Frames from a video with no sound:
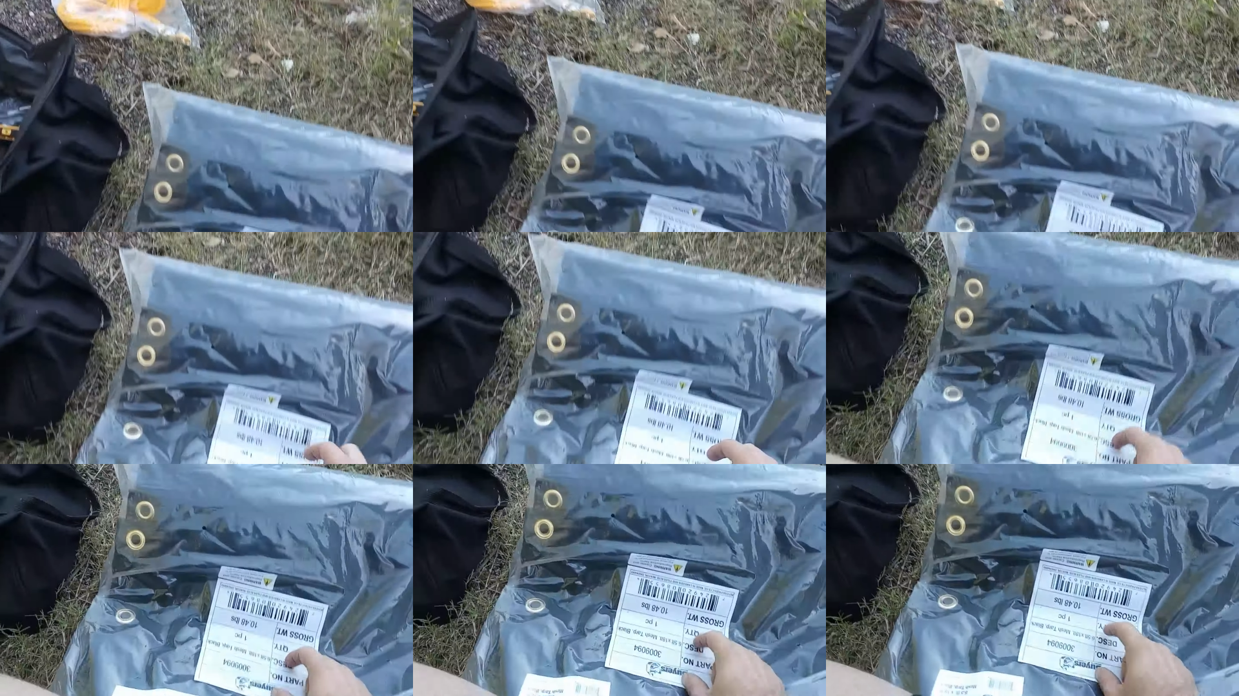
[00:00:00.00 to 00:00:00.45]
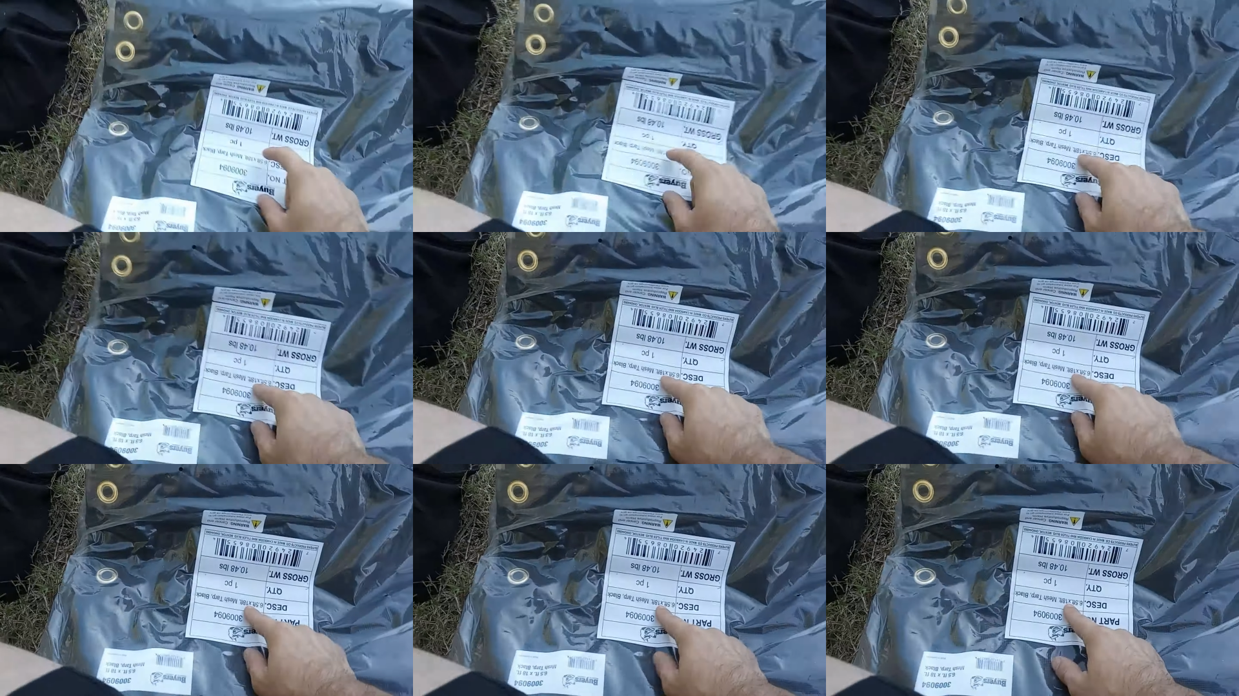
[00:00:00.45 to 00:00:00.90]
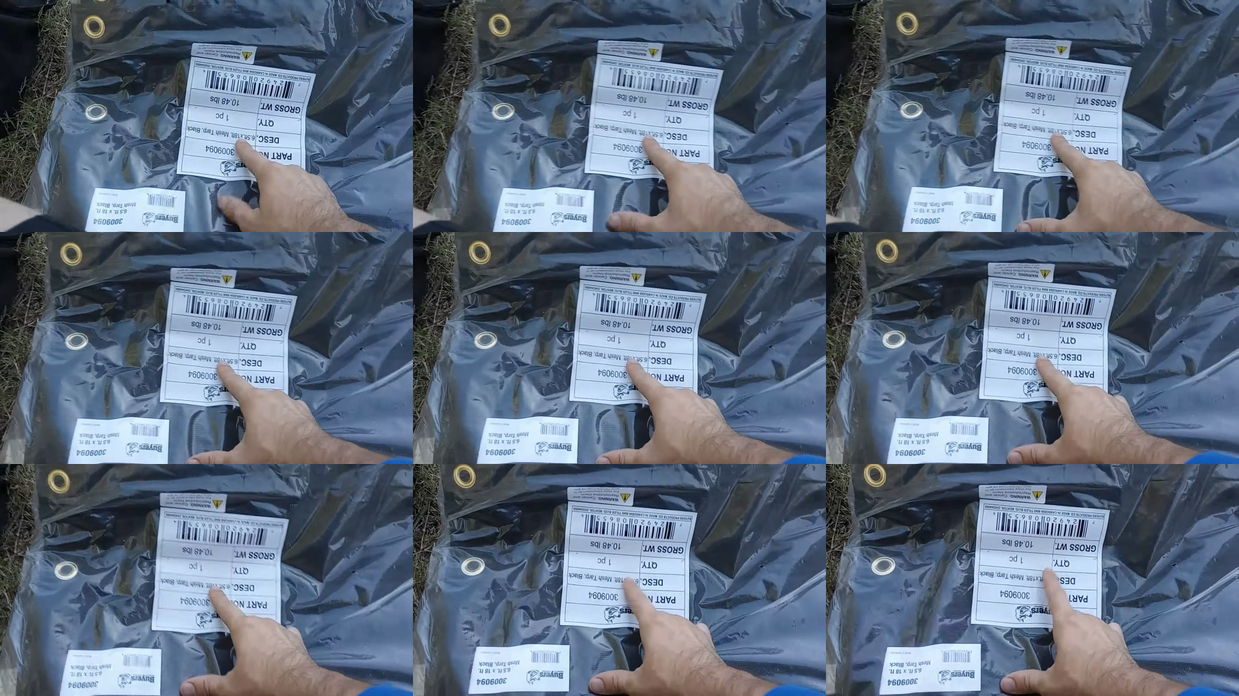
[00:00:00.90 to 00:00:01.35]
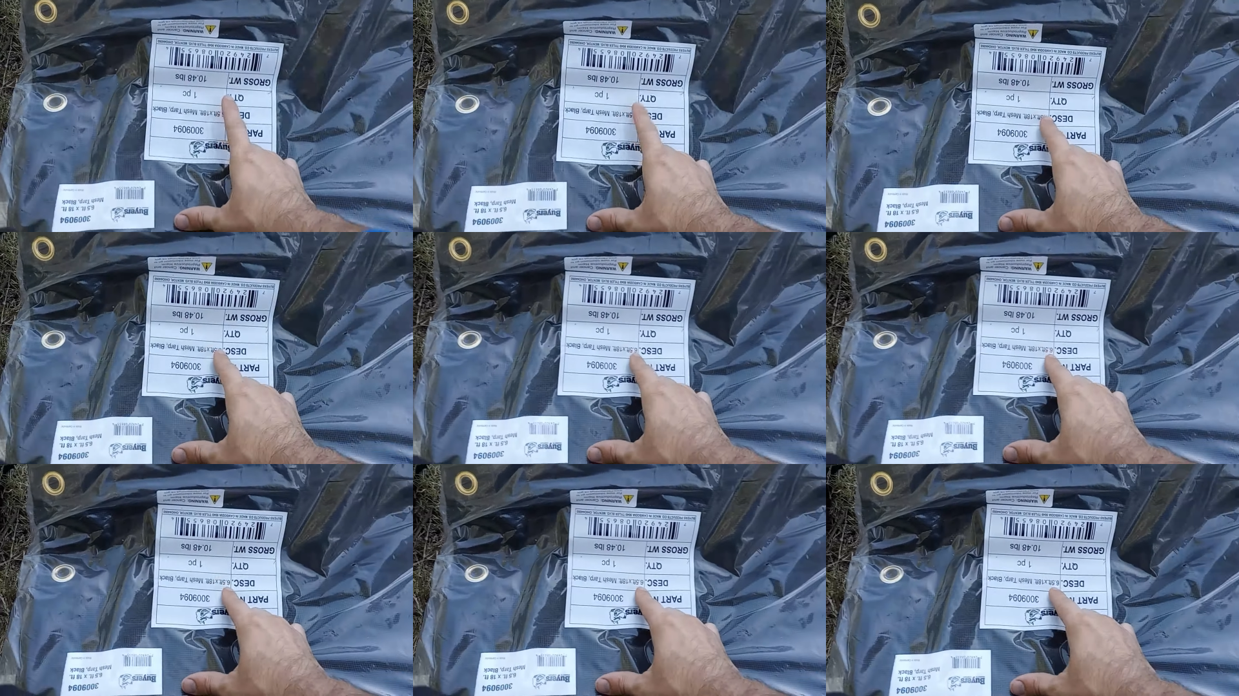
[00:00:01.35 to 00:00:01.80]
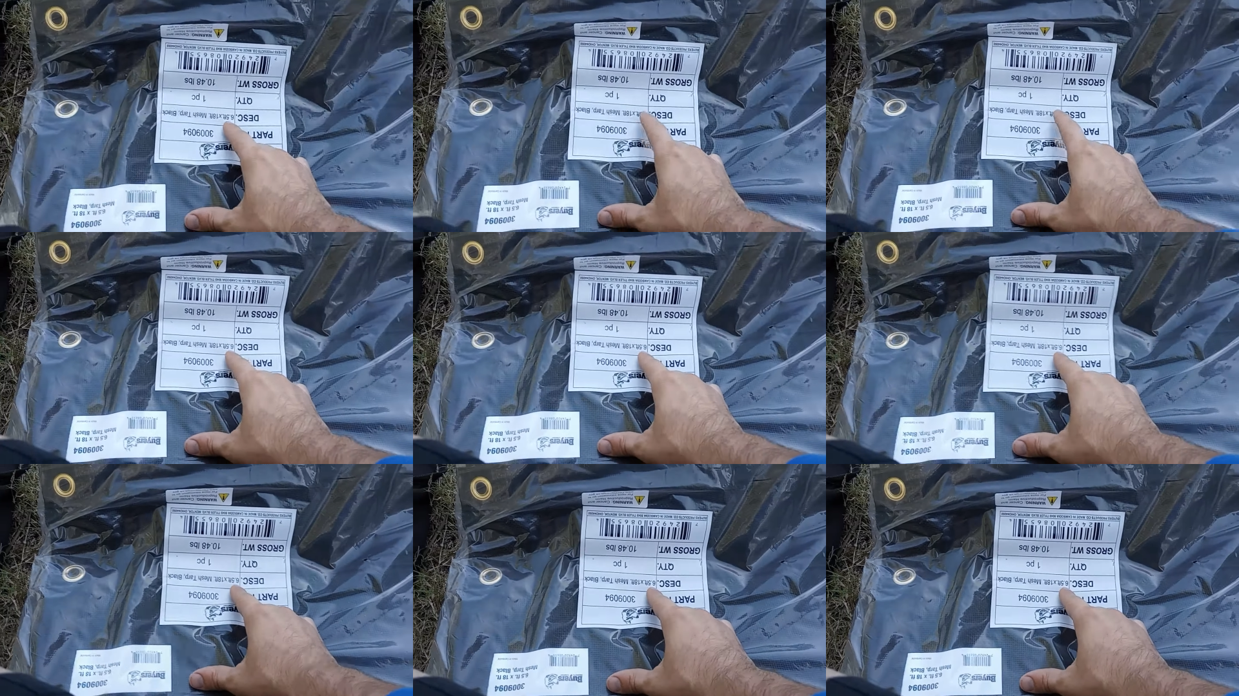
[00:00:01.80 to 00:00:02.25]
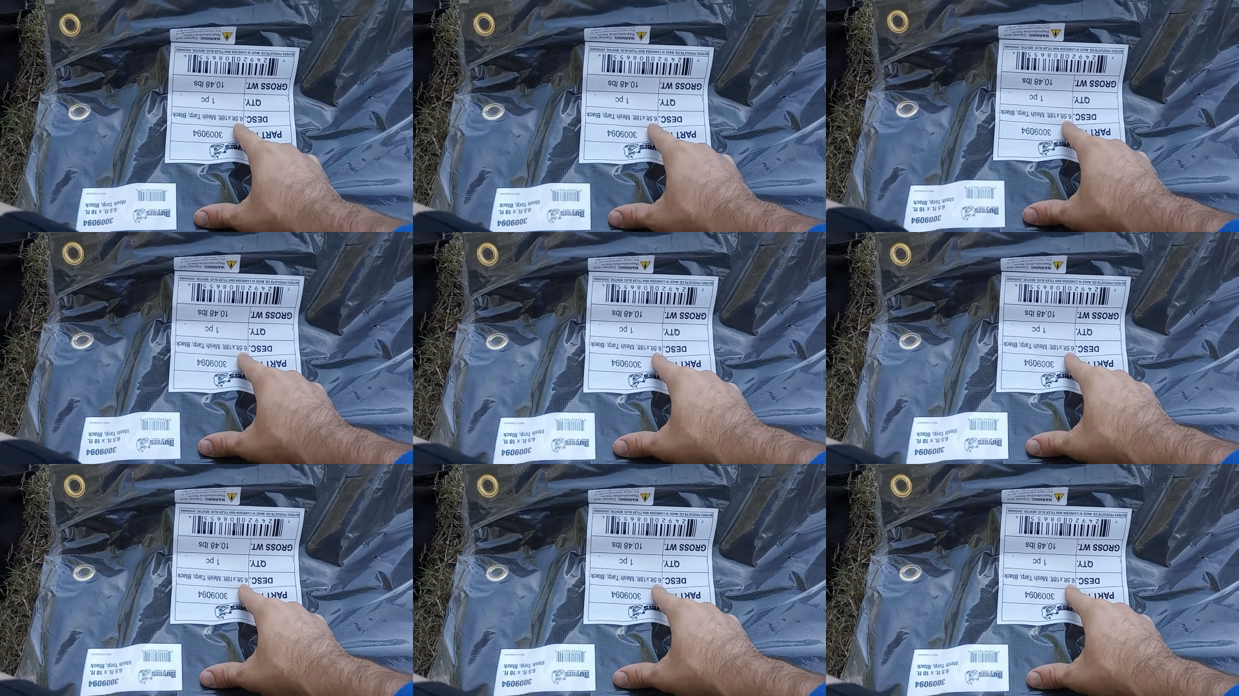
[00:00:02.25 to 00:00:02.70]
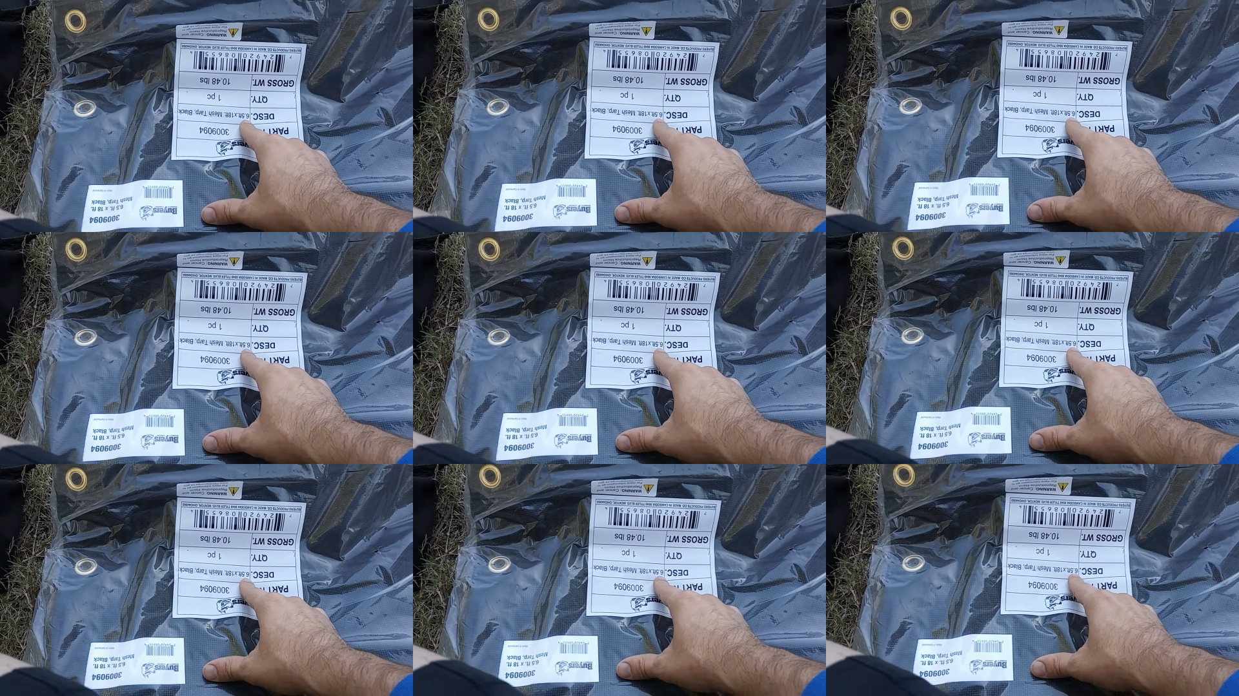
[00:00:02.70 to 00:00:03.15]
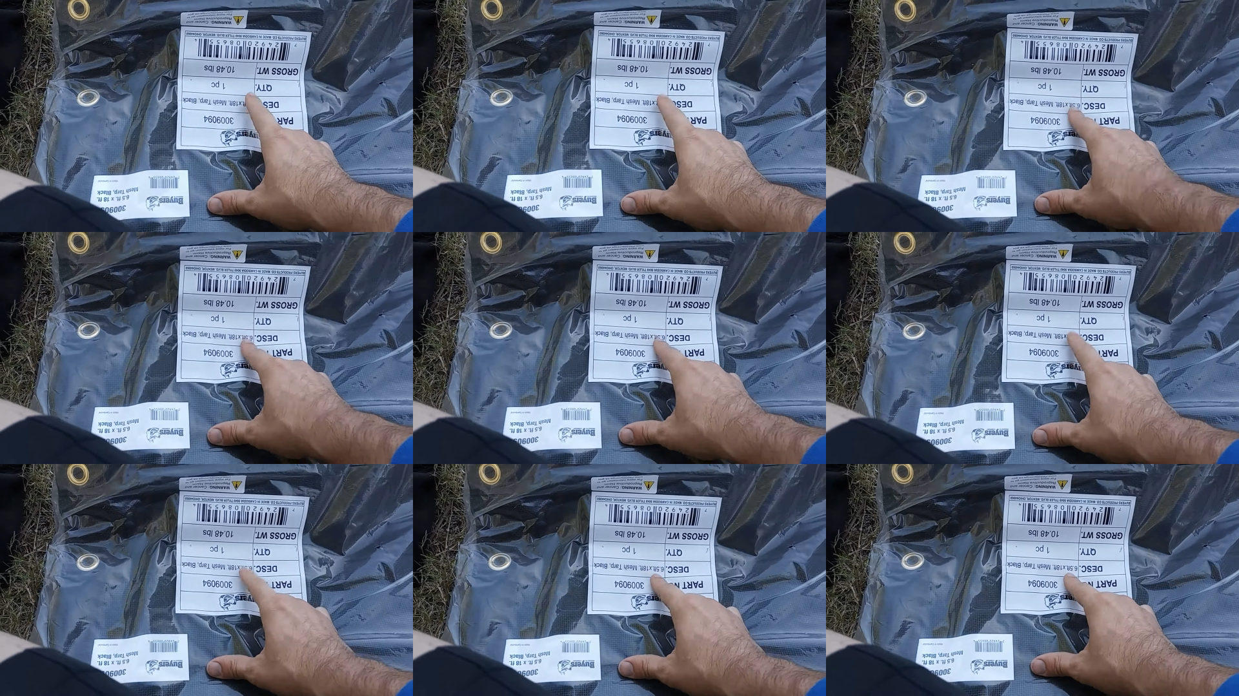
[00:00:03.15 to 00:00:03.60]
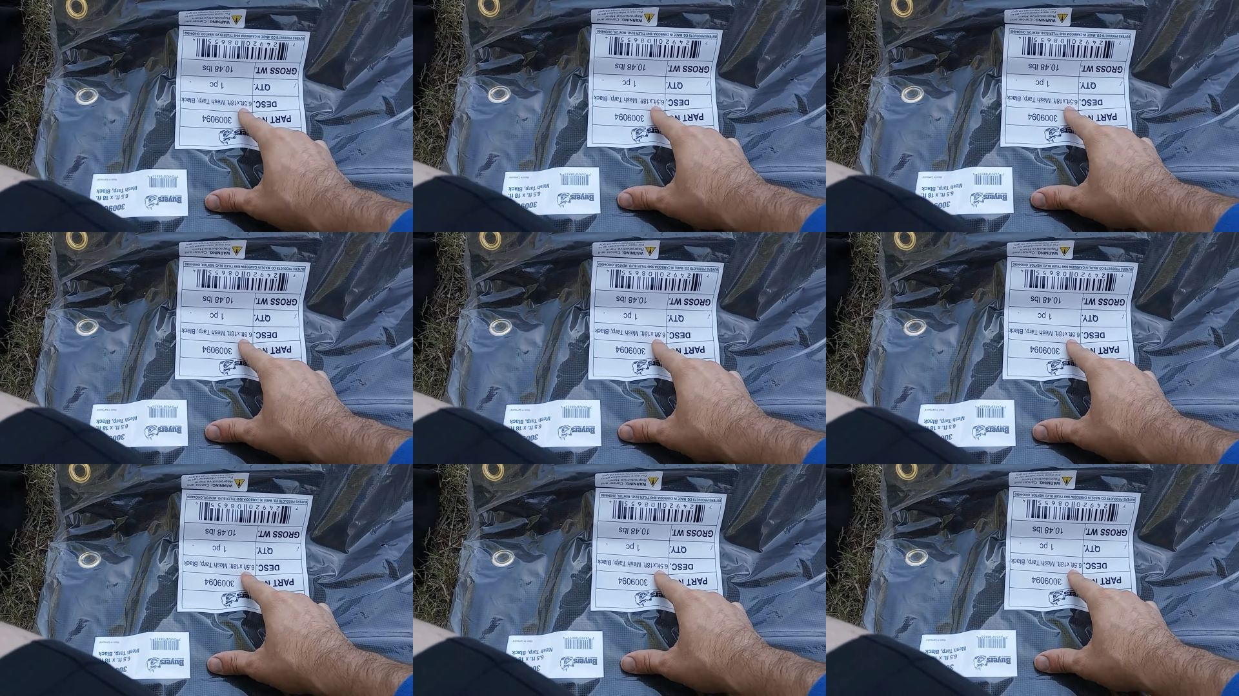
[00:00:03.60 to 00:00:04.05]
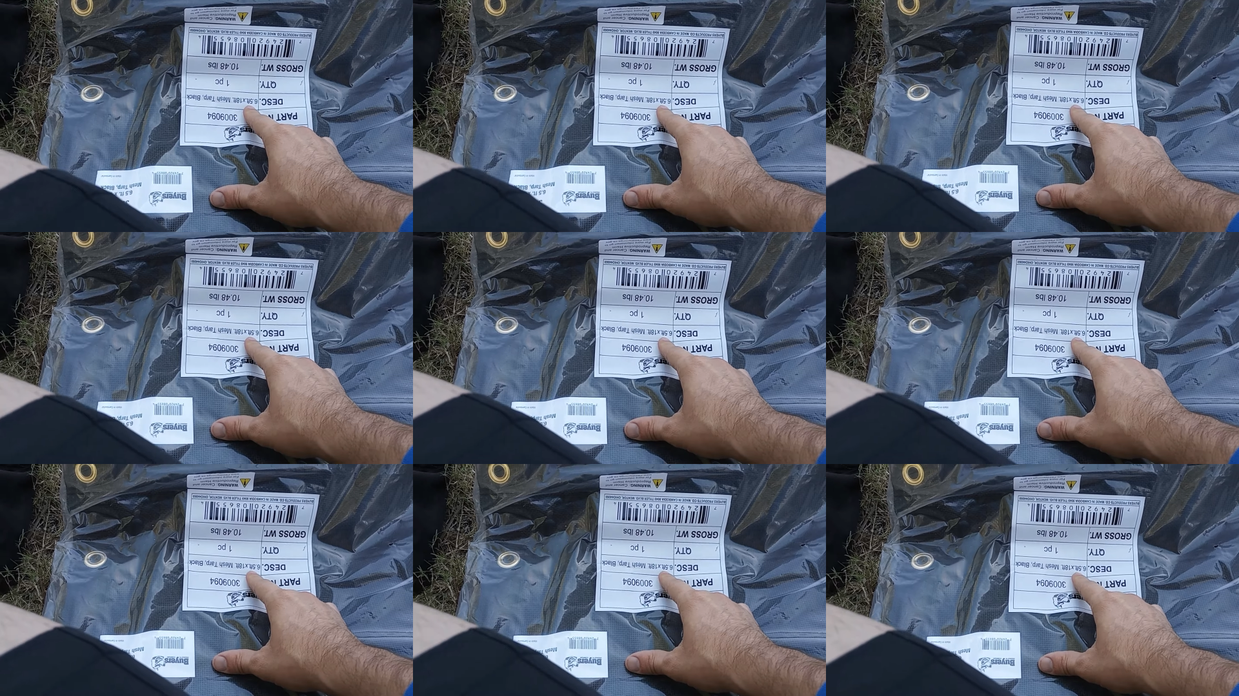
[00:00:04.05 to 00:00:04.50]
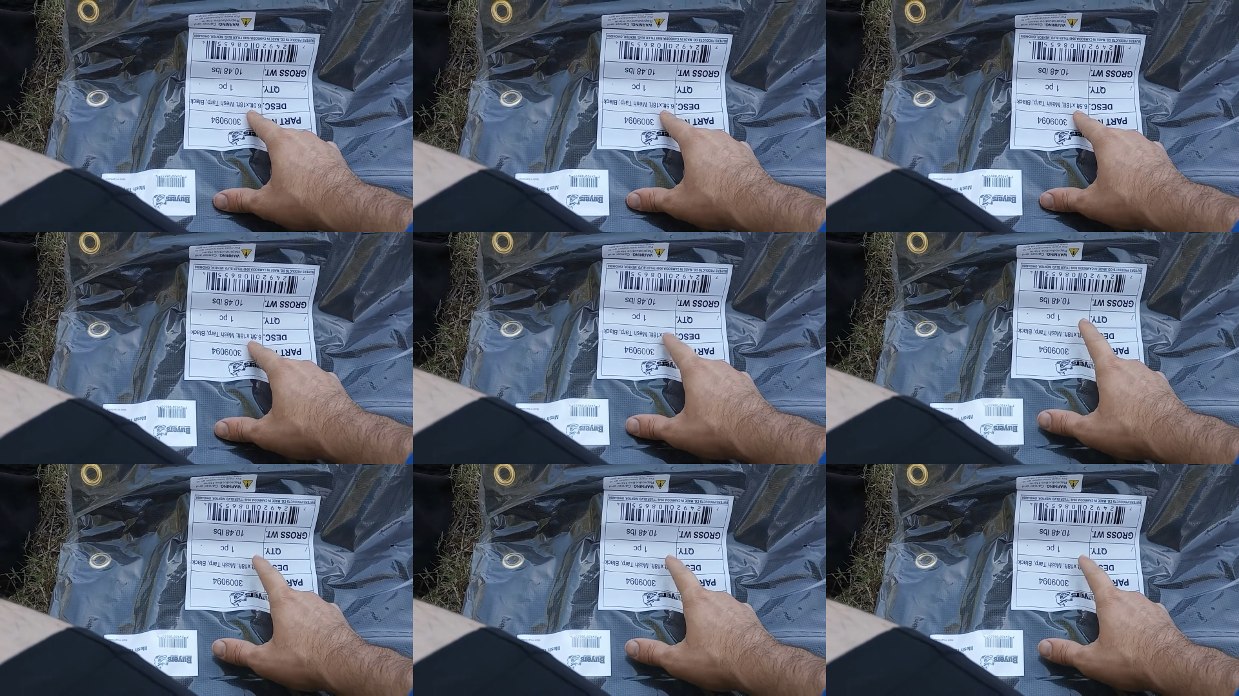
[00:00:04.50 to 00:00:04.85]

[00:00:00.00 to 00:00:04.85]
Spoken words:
Nobody's mouth can be seen.